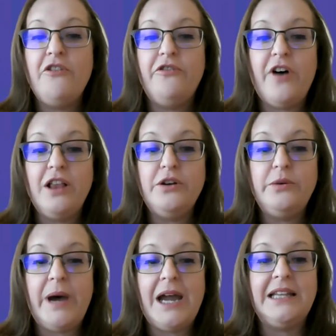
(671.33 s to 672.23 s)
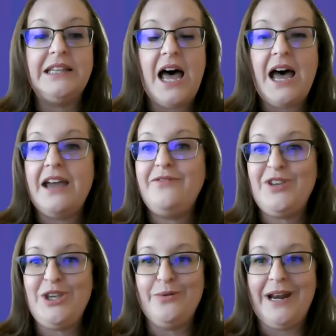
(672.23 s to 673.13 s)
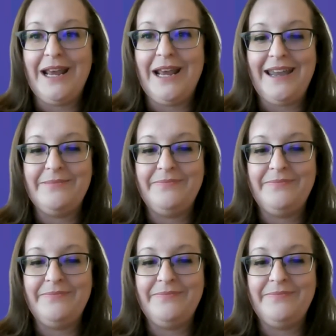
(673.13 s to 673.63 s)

followed by a live Q&A.